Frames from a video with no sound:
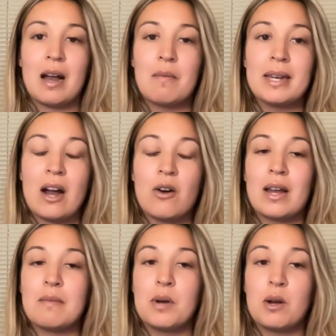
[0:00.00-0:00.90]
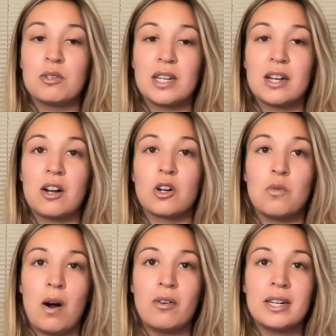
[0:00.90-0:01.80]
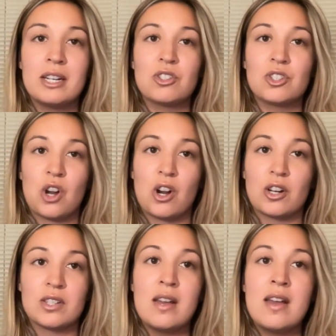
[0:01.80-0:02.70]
coming out and posting a quality start.